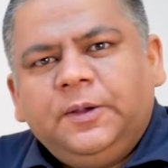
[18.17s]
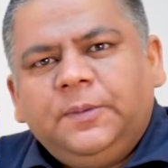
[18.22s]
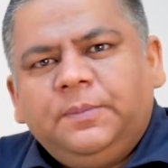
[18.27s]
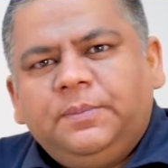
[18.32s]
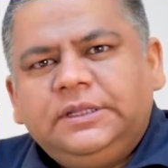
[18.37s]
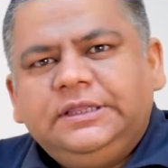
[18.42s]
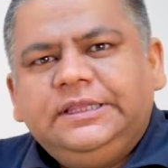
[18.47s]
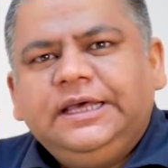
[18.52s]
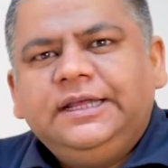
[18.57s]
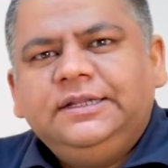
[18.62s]

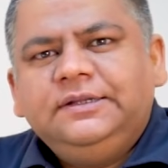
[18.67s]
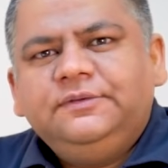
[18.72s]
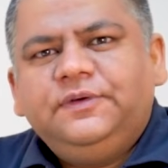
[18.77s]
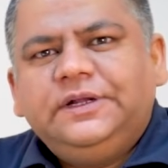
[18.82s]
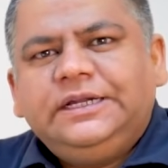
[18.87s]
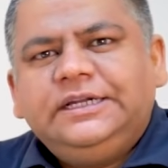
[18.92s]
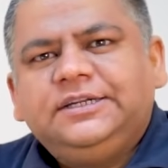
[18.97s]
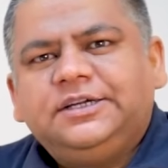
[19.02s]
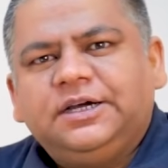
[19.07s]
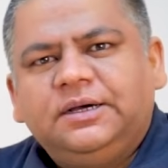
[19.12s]
But then
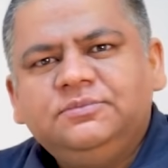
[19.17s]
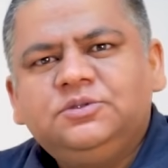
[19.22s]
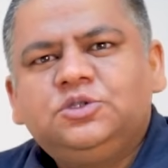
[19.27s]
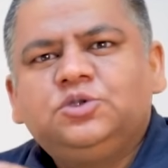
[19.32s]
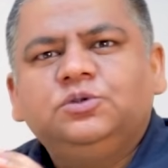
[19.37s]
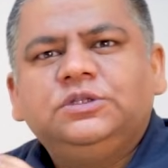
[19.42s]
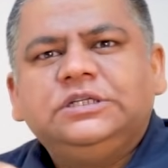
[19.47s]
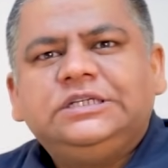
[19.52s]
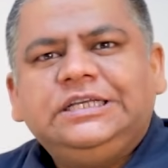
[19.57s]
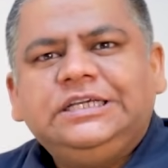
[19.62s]
when it comes
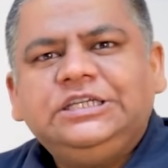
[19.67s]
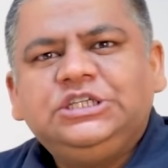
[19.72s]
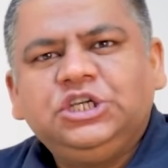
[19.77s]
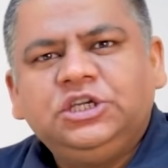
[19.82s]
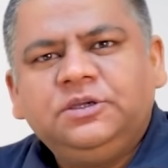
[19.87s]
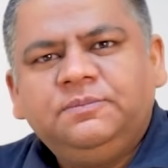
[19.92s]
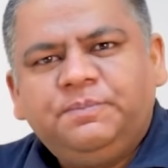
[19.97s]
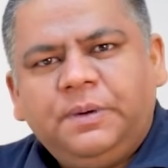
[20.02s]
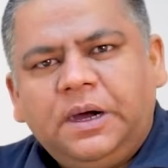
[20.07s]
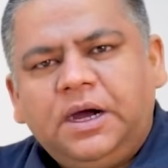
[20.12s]
to the
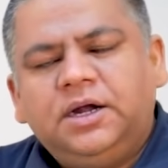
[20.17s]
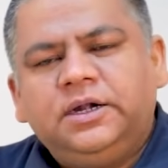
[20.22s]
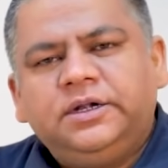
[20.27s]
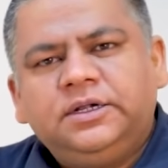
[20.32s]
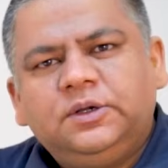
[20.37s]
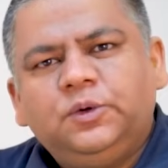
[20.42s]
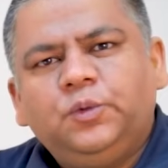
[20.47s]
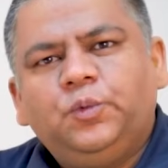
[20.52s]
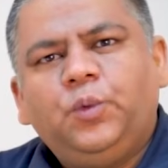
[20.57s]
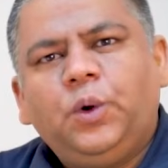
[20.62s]
teaching
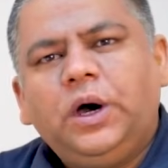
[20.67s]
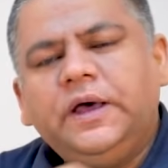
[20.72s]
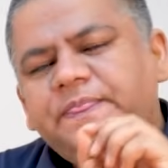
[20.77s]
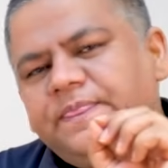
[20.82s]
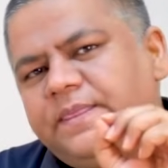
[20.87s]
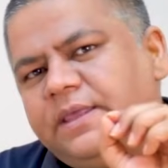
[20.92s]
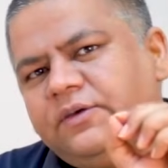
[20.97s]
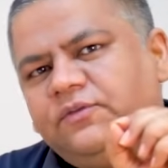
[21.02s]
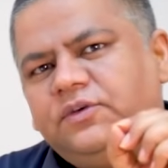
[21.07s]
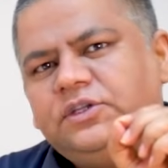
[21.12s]
part, one
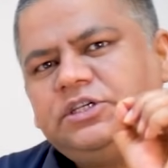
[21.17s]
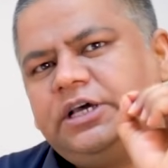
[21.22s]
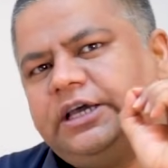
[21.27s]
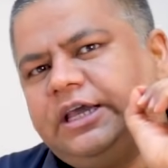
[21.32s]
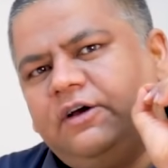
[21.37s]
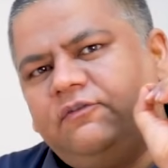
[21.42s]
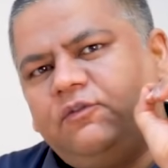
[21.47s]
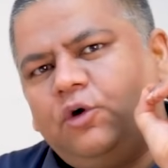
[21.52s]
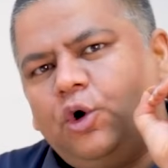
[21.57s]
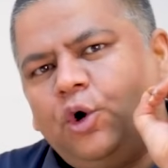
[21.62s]
thing which I
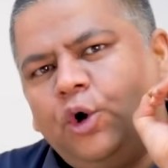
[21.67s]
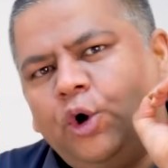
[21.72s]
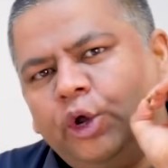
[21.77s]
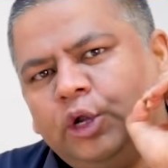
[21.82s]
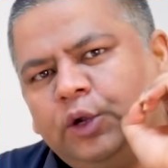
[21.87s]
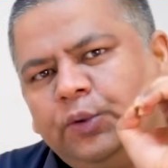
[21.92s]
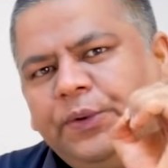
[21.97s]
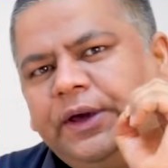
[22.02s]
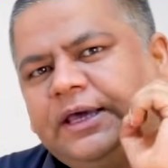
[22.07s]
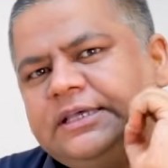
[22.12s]
have
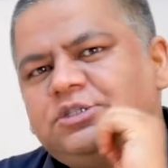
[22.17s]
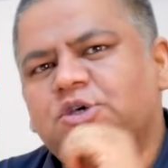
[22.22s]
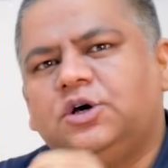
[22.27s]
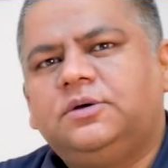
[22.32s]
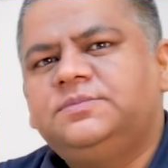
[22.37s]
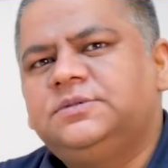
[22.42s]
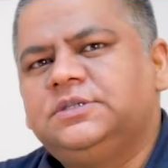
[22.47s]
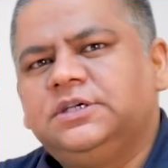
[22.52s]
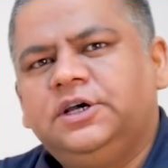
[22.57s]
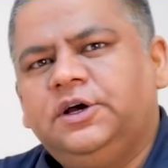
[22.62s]
always
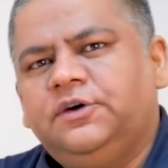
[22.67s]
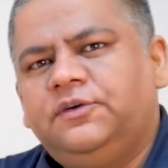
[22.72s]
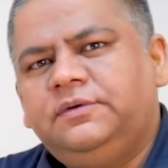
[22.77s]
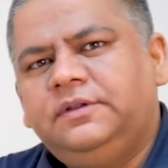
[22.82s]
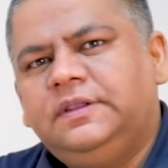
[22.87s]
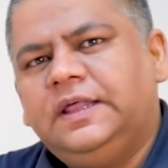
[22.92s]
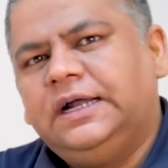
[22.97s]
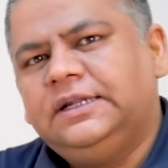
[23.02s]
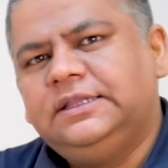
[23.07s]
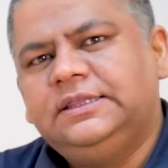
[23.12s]

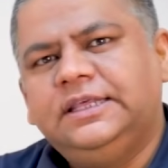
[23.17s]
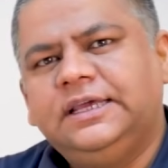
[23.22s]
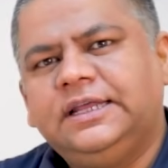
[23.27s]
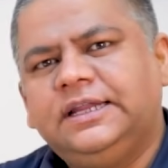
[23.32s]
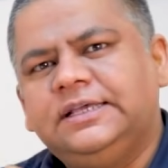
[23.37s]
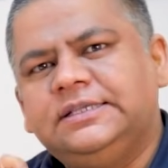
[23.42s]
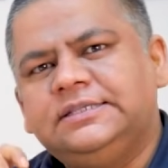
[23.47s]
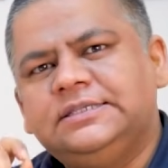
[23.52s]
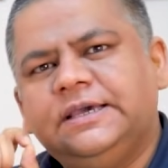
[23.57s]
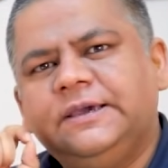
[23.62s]
observed that there
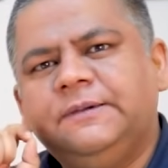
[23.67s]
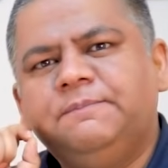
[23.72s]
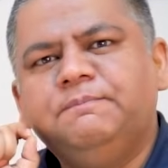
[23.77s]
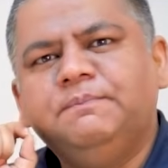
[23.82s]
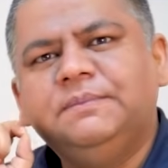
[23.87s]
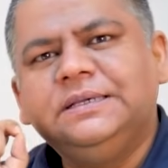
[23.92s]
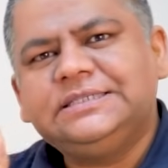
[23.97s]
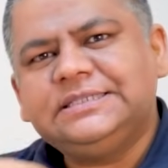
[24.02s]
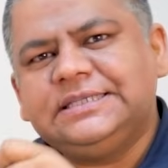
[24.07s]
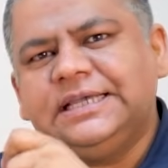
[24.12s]
is a
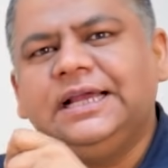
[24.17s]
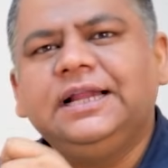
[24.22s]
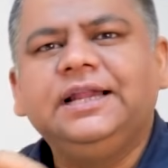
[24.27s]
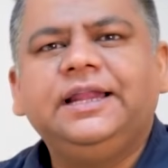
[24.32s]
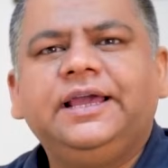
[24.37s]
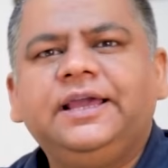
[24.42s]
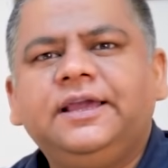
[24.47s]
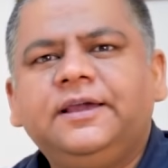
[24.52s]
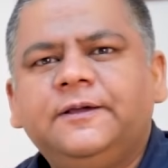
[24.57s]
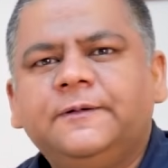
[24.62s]
missing
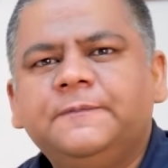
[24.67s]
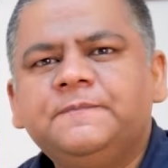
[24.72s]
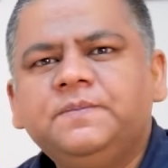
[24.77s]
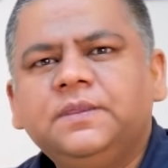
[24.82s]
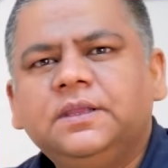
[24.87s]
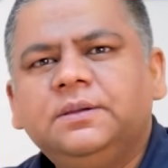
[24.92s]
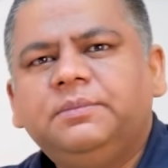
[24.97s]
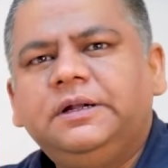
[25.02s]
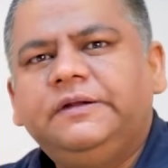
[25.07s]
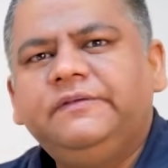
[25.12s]
link
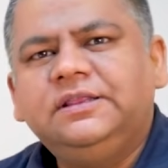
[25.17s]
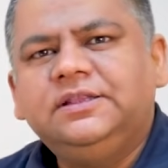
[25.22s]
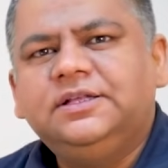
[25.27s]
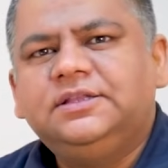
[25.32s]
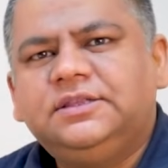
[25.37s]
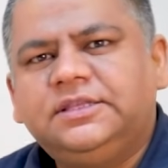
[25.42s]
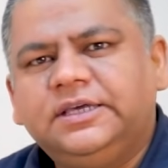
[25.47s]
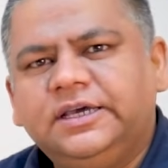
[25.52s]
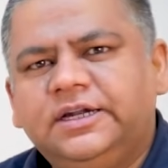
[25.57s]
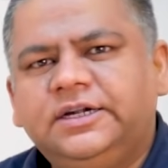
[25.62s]
between the
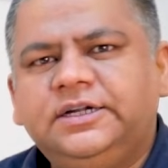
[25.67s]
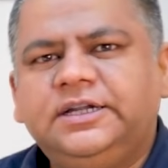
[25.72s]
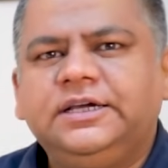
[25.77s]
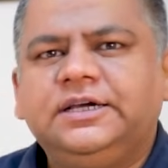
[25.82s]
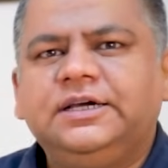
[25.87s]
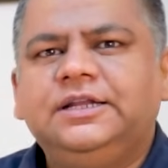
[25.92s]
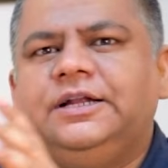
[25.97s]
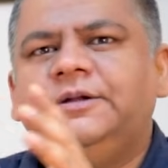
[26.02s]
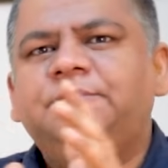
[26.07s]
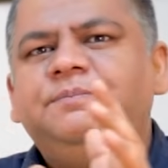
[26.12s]

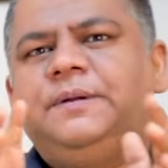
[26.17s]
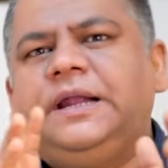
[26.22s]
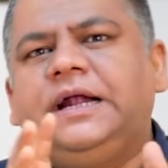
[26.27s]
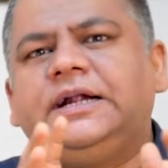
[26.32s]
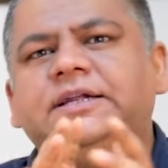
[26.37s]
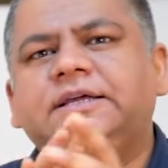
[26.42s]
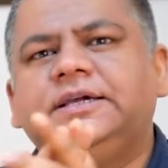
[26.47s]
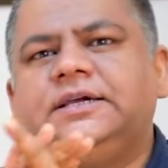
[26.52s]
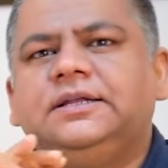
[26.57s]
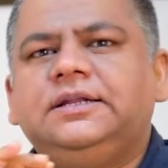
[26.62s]
theoretical and
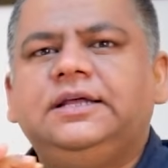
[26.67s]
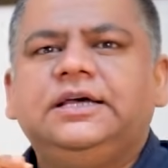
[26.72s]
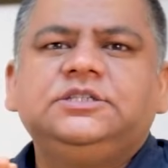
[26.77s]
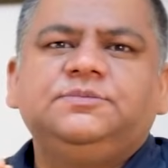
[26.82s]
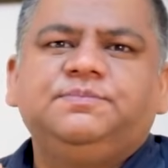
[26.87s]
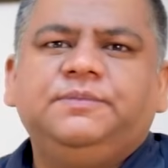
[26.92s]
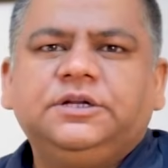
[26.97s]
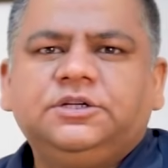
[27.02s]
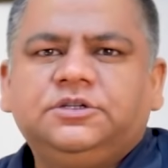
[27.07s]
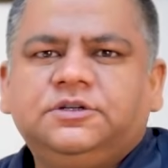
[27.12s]
practical
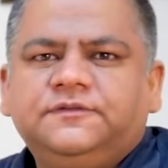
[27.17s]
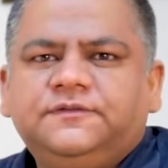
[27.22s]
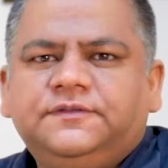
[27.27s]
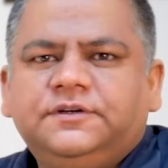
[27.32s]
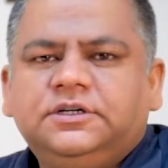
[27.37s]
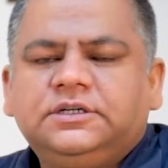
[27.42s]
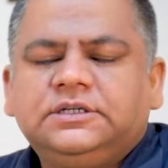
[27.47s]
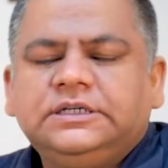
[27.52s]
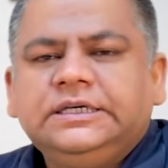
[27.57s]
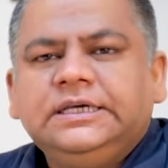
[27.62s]
aspect of
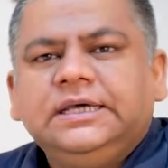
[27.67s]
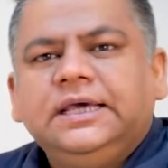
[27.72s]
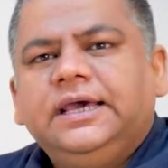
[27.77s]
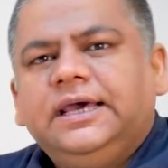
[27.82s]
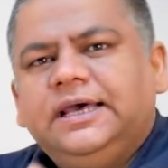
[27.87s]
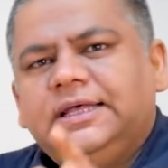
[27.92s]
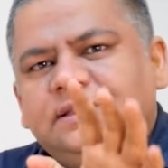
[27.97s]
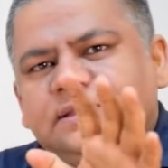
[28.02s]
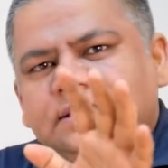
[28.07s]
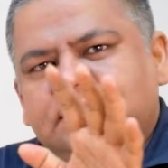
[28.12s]
it.
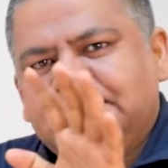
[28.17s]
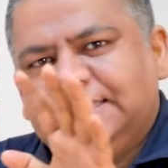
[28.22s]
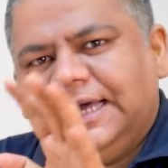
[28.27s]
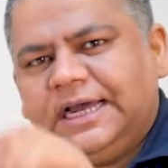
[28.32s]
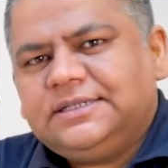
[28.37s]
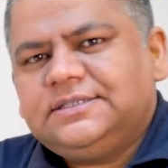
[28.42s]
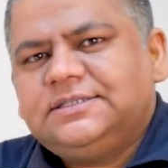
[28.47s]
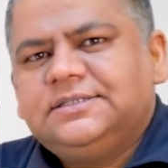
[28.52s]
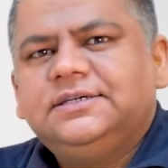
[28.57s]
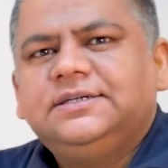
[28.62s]
And
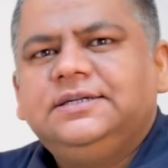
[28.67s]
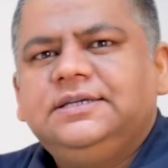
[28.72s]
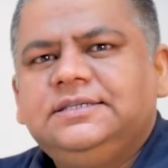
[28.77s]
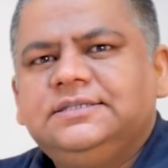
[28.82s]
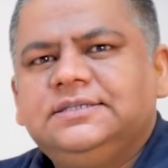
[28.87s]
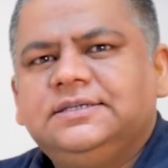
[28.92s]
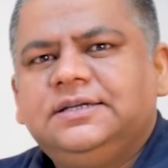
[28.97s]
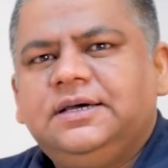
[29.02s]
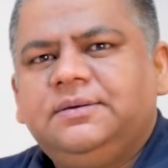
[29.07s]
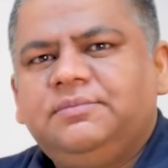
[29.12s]
that's the
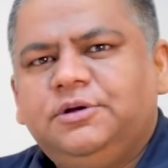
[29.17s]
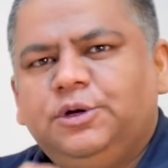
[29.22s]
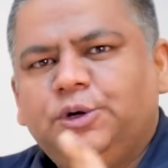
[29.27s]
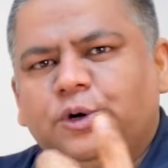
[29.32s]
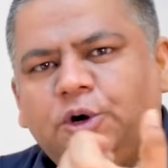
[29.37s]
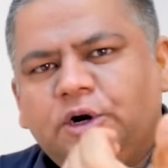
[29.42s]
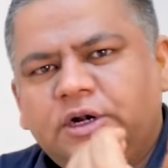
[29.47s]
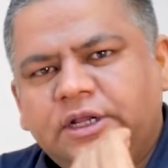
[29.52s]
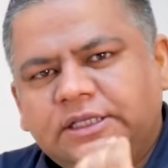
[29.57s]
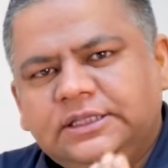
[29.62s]
reason I'm
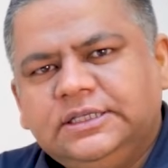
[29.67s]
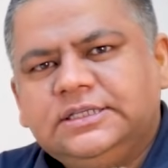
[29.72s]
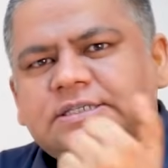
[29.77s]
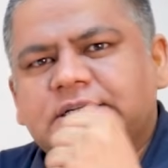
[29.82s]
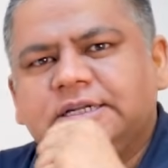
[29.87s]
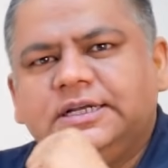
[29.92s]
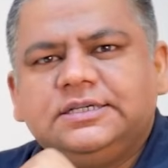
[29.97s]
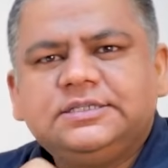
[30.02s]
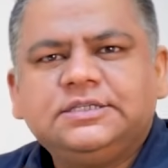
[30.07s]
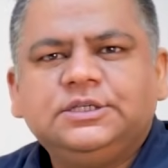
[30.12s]
recording this
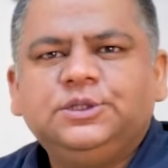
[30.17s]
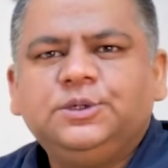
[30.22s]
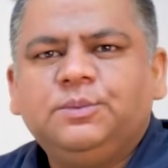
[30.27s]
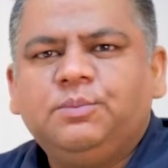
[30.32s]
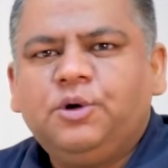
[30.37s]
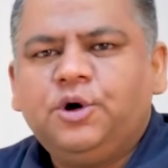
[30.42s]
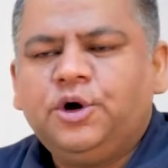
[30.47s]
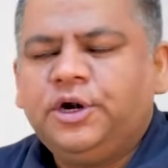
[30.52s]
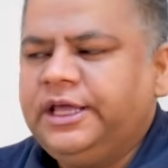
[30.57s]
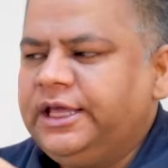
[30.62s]
class in the
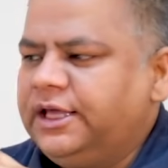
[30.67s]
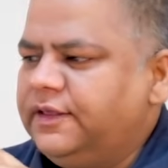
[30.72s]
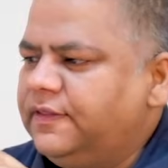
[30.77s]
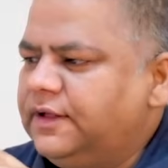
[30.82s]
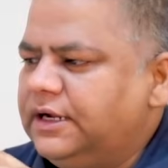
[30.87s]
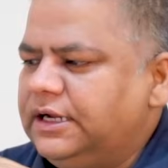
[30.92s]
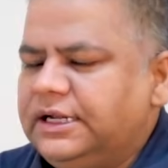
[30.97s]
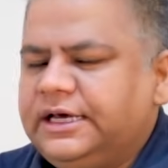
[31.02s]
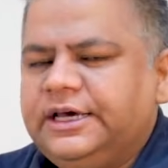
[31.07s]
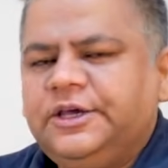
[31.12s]
morning in the
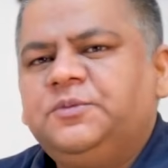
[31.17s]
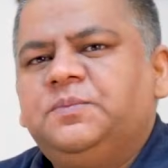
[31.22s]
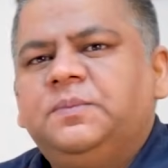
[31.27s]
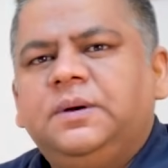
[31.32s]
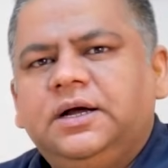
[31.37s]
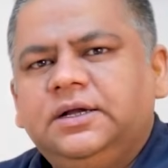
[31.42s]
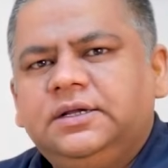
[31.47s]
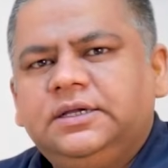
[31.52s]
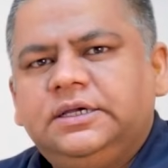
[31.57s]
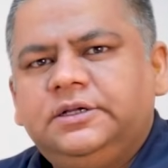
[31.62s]
live
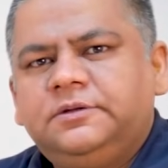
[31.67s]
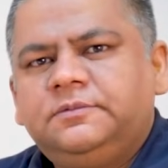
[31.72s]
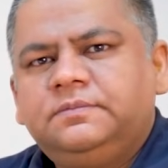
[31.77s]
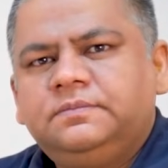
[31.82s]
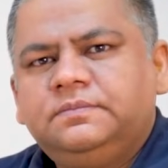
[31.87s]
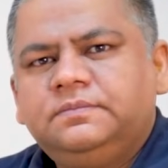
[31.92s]
market.